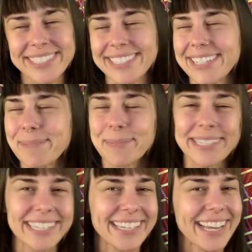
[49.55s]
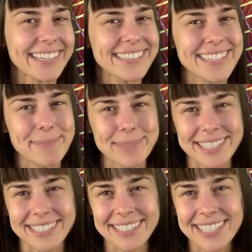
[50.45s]
Deeply accept
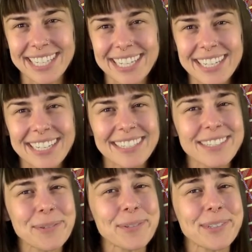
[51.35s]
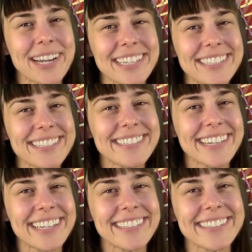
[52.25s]
it. Don't try to
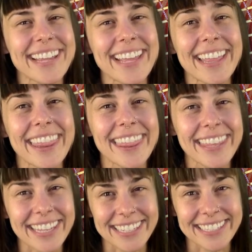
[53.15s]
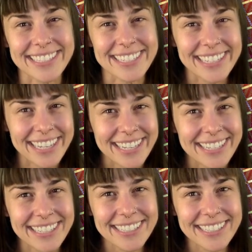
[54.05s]
change a thing today.